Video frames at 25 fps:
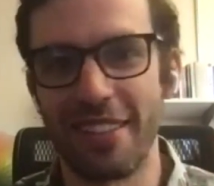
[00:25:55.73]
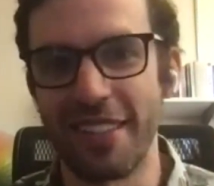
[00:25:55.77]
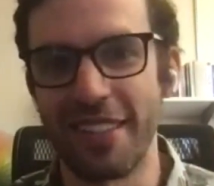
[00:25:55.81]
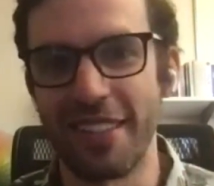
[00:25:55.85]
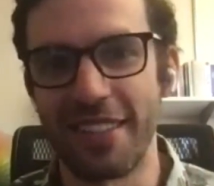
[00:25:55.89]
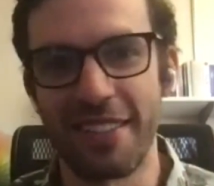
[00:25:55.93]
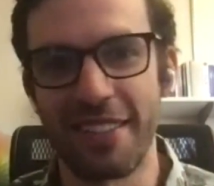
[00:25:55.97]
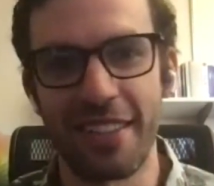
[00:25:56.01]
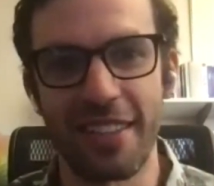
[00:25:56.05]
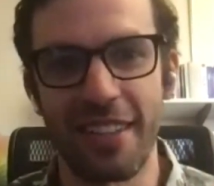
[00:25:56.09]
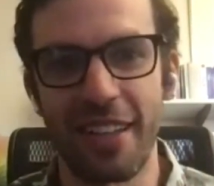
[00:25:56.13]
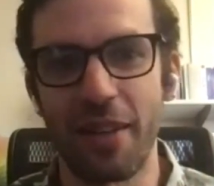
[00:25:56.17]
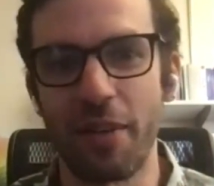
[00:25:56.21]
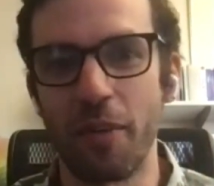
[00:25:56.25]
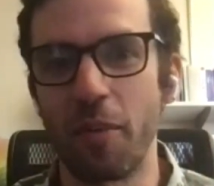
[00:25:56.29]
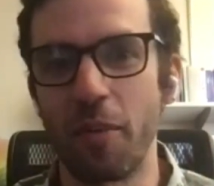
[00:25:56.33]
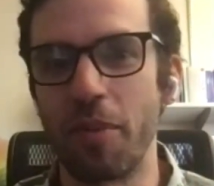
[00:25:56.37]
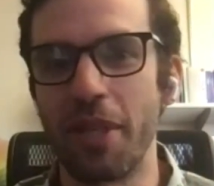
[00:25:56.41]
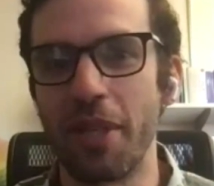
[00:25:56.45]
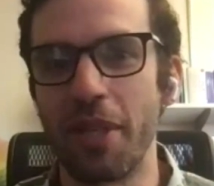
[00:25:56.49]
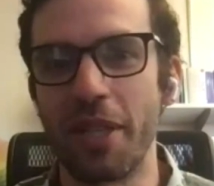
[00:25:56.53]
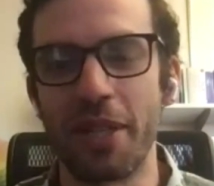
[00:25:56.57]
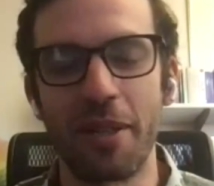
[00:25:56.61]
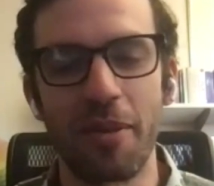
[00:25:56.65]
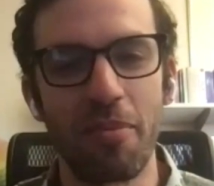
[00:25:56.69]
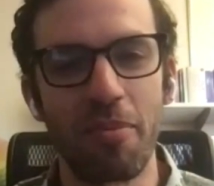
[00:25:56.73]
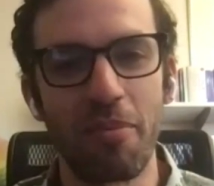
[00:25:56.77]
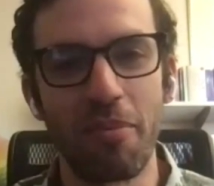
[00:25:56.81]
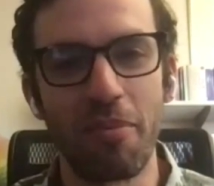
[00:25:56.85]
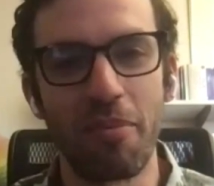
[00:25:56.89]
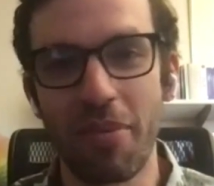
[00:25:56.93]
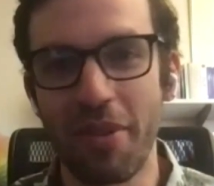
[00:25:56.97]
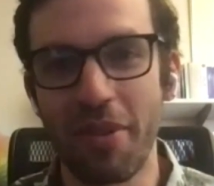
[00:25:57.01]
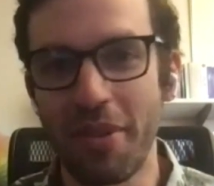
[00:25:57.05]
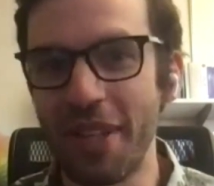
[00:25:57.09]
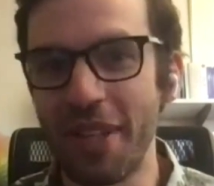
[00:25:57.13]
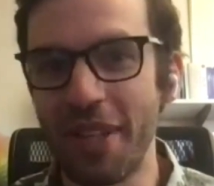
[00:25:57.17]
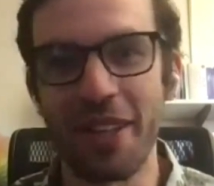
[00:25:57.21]
fanciest thing, that will be
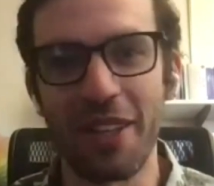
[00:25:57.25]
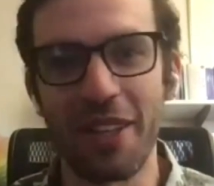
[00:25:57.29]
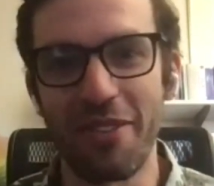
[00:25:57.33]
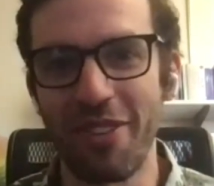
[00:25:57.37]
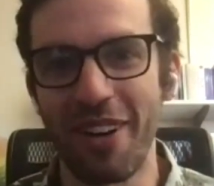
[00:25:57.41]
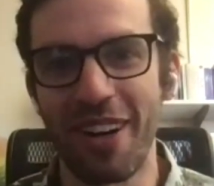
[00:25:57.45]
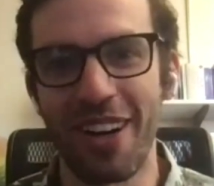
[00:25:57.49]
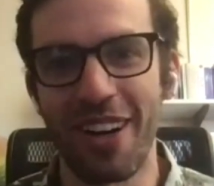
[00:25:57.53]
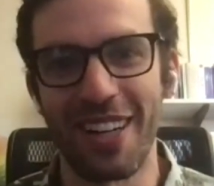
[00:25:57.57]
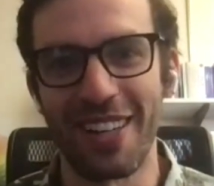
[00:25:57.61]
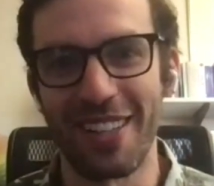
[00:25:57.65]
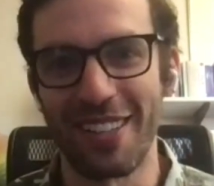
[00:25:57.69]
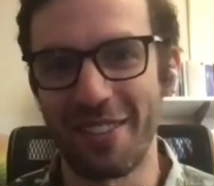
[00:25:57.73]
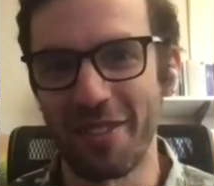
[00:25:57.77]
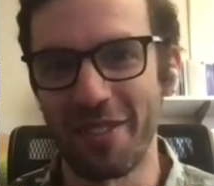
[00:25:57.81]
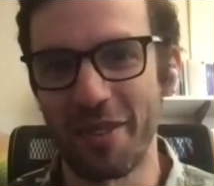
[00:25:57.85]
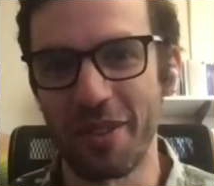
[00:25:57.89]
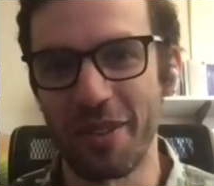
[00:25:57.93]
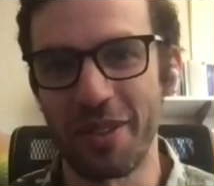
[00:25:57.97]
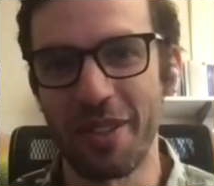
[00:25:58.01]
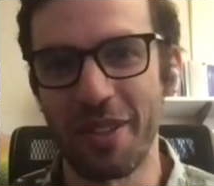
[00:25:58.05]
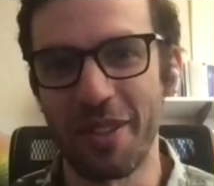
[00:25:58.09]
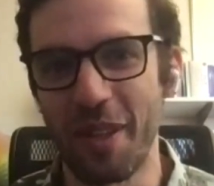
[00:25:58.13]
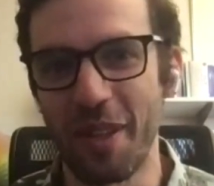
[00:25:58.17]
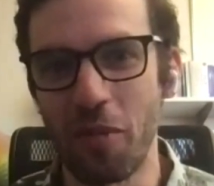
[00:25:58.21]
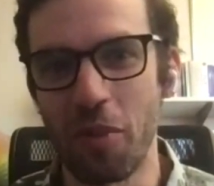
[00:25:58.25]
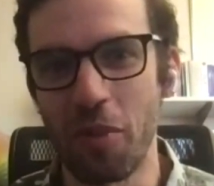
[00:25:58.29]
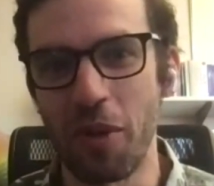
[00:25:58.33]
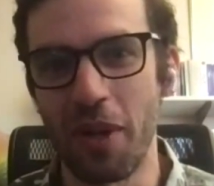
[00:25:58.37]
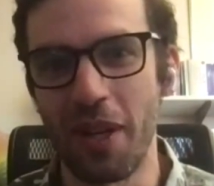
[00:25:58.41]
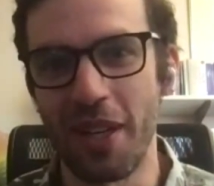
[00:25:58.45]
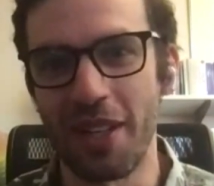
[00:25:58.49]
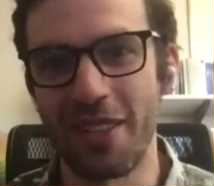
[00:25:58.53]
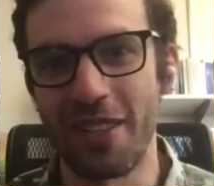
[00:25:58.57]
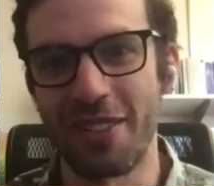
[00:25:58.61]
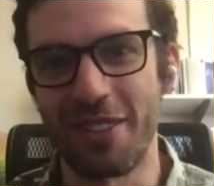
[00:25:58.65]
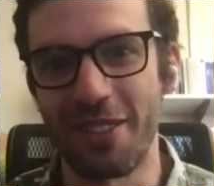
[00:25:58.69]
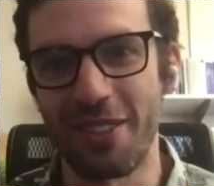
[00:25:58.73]
completely fine because it'll still
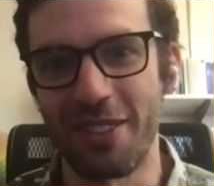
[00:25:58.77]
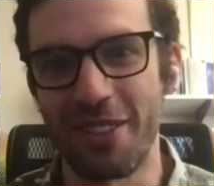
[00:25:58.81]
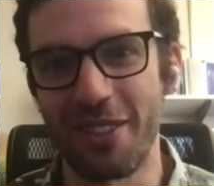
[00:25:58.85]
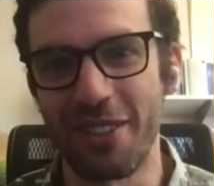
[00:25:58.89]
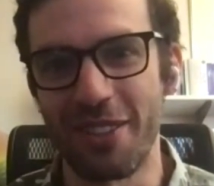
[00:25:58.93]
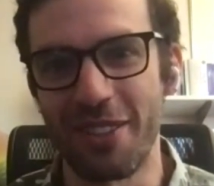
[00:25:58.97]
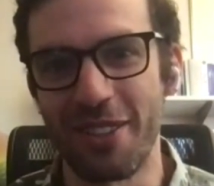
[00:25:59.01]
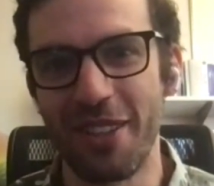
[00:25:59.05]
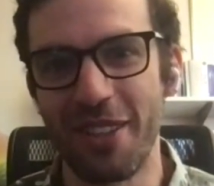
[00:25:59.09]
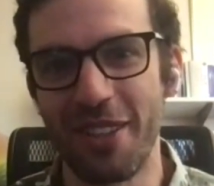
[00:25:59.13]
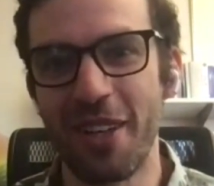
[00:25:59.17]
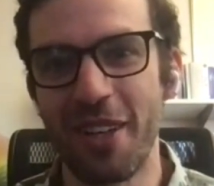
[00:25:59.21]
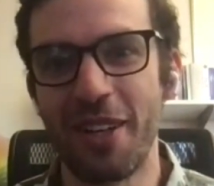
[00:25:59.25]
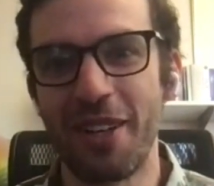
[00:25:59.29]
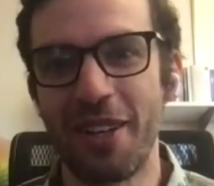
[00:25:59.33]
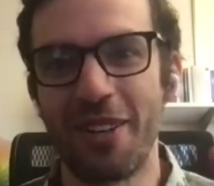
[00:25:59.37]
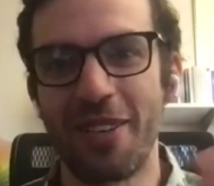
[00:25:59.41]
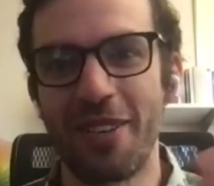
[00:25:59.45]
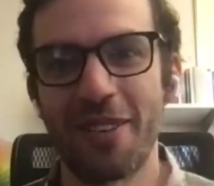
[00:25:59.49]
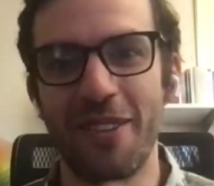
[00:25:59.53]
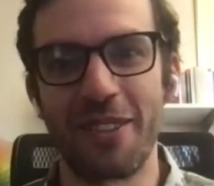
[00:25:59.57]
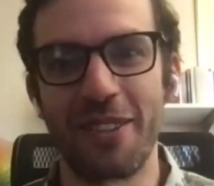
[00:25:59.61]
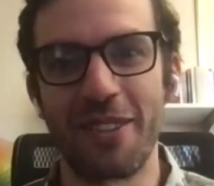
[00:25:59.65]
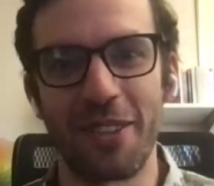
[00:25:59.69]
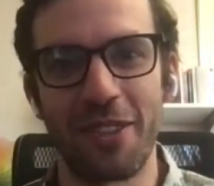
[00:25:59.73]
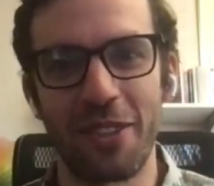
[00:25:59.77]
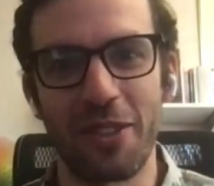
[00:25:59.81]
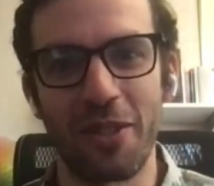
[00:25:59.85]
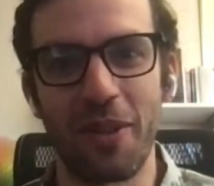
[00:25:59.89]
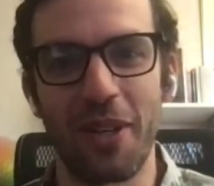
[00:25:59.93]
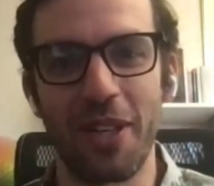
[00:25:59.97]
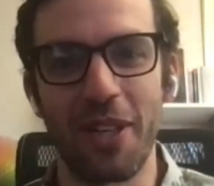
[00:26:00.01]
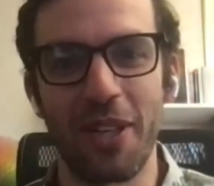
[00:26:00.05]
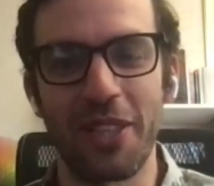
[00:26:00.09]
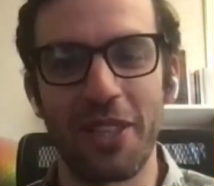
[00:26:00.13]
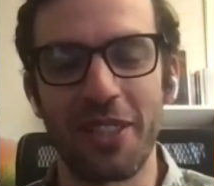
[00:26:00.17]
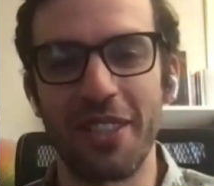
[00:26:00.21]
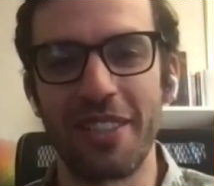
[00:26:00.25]
help you answer your
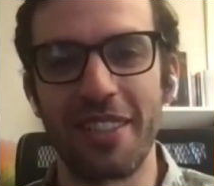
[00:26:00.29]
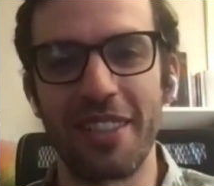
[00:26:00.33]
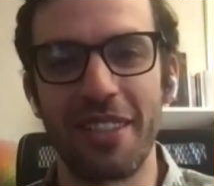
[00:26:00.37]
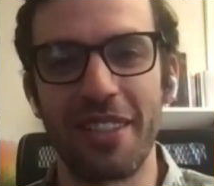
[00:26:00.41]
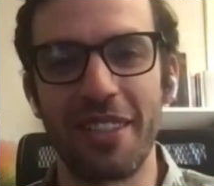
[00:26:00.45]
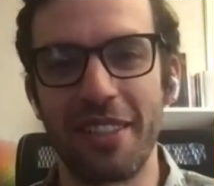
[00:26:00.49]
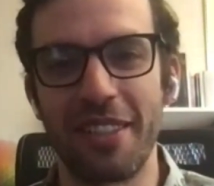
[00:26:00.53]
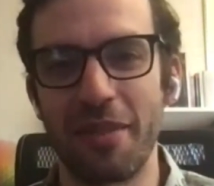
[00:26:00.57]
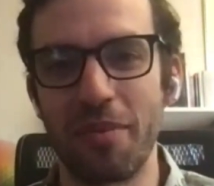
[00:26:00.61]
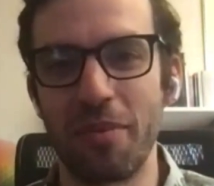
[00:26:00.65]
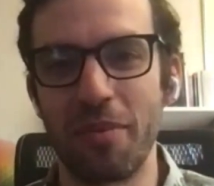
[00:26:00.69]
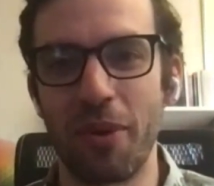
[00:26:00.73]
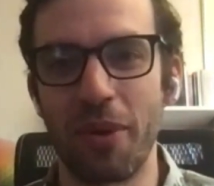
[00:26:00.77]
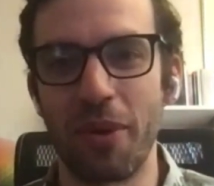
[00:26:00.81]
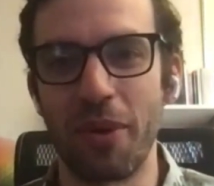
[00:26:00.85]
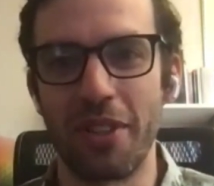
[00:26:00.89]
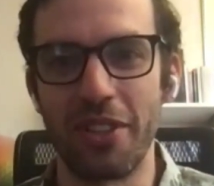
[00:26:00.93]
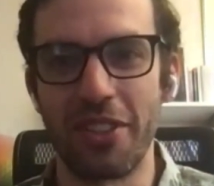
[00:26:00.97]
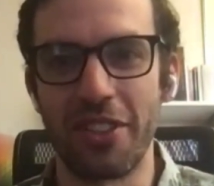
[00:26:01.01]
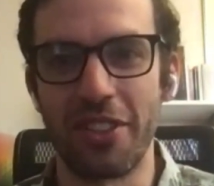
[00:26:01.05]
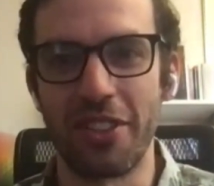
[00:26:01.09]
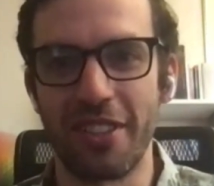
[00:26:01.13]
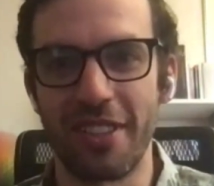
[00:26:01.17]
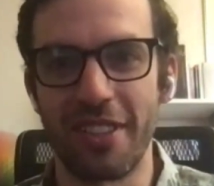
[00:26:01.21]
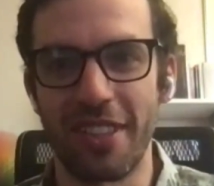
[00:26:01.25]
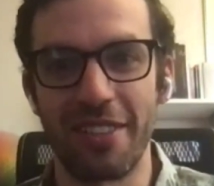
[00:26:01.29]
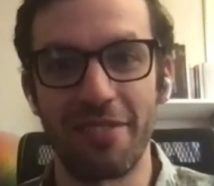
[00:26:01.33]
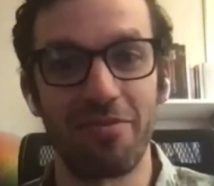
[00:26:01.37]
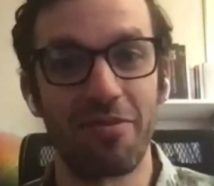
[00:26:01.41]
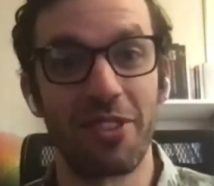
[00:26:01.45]
research questions. And it's important to